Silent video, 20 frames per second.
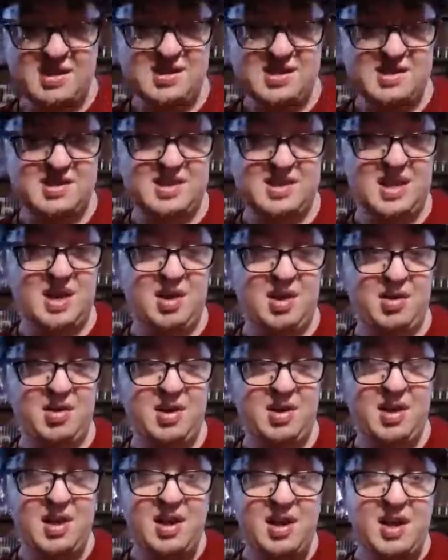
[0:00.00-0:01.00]
So
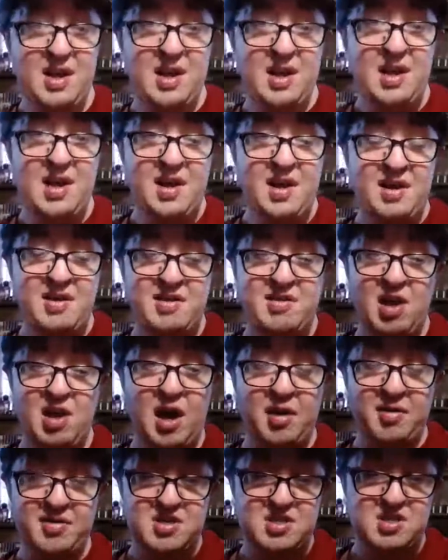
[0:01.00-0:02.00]

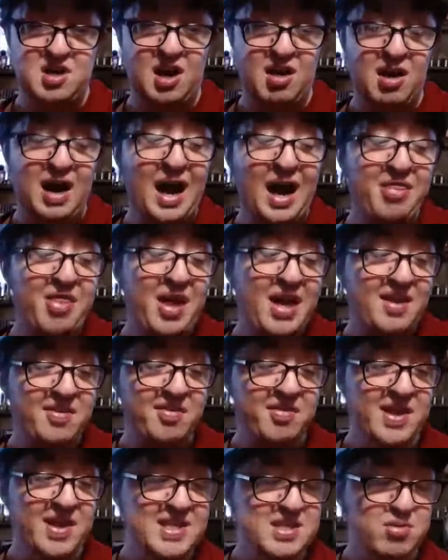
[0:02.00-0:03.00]
Donald Sorrow. I think
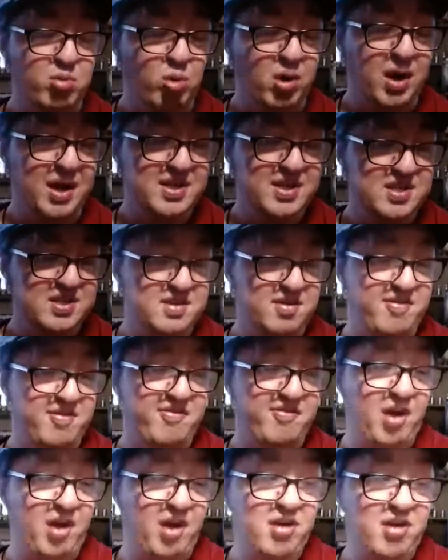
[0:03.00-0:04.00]
this was the
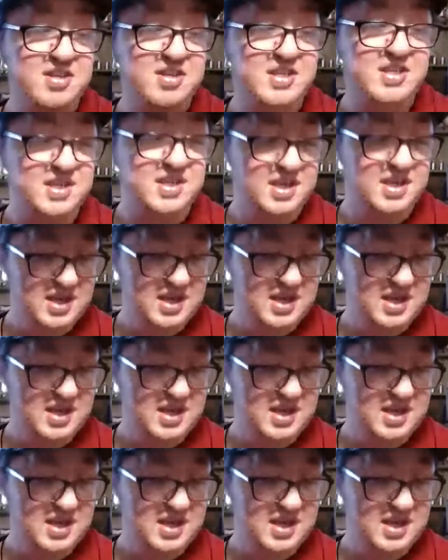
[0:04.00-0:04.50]
first